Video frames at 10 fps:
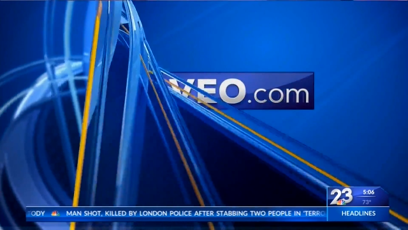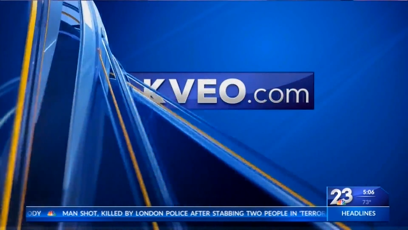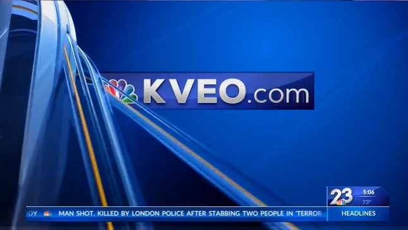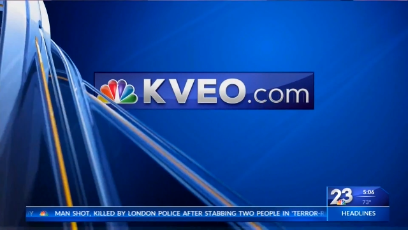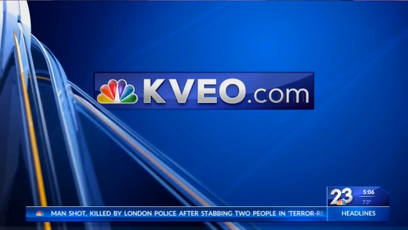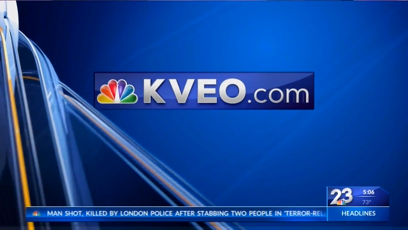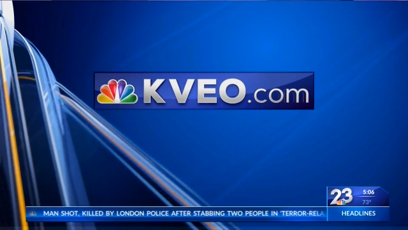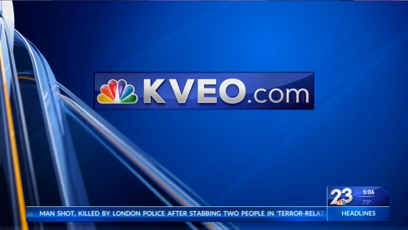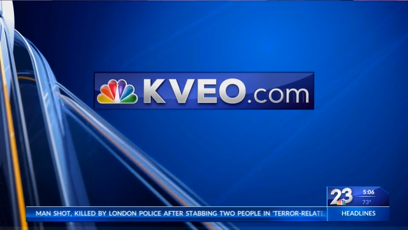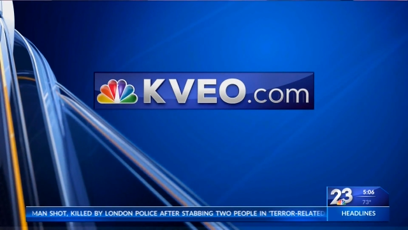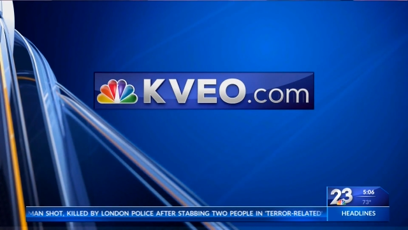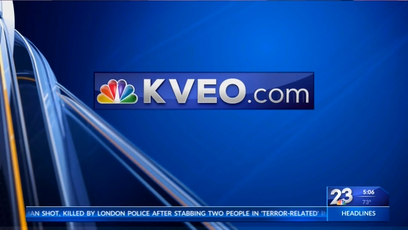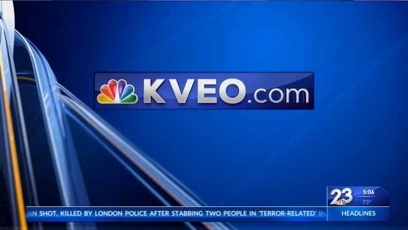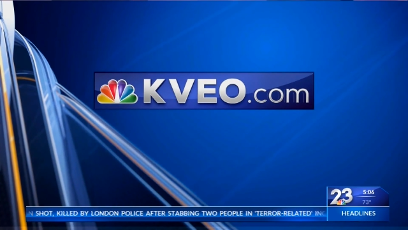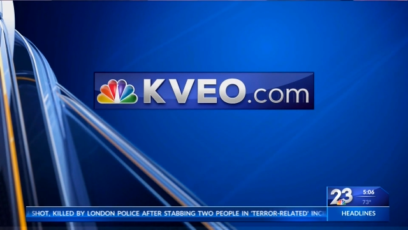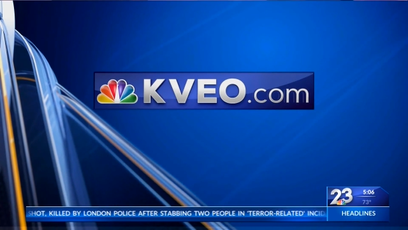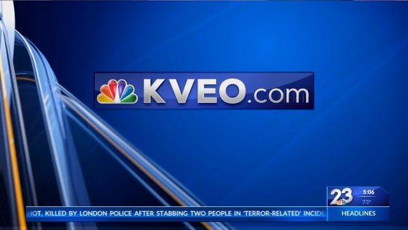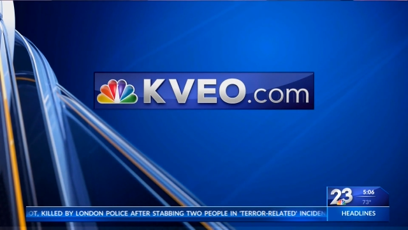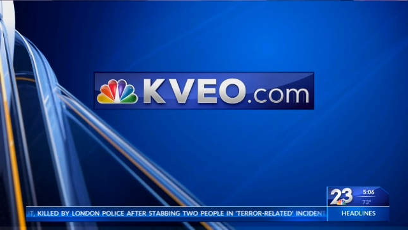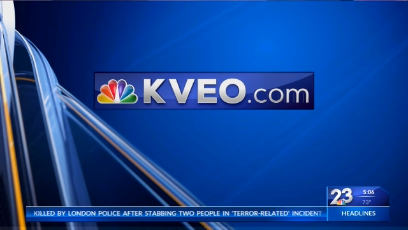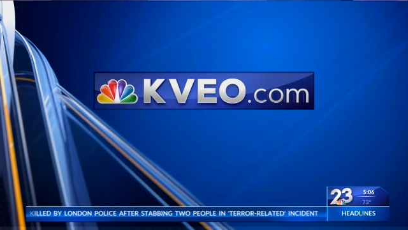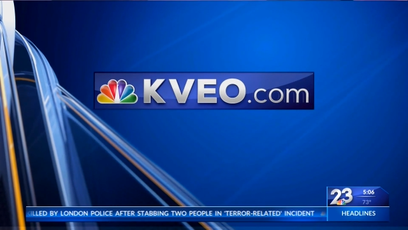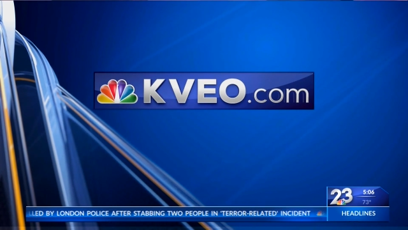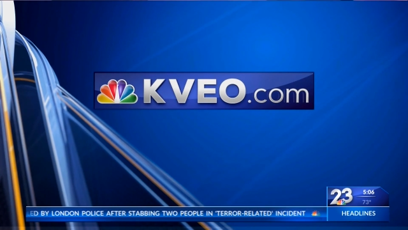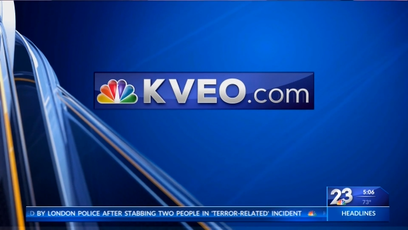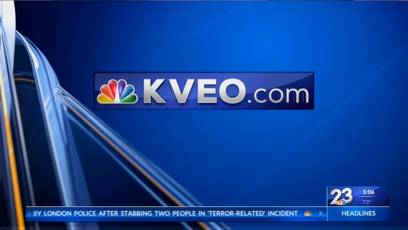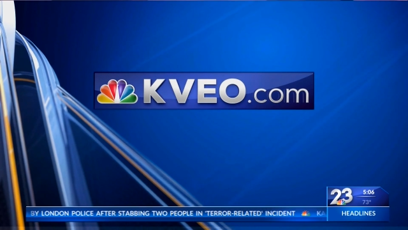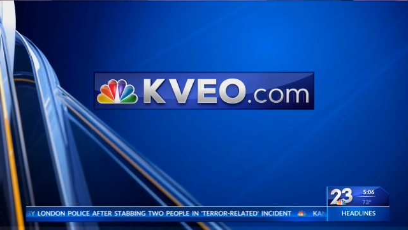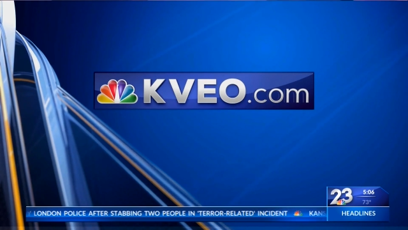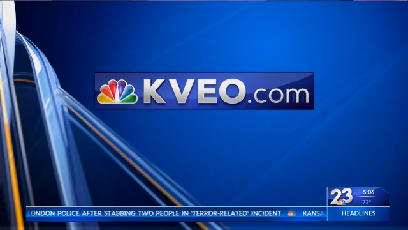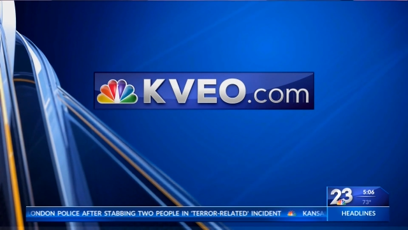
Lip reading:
Nobody's mouth can be seen.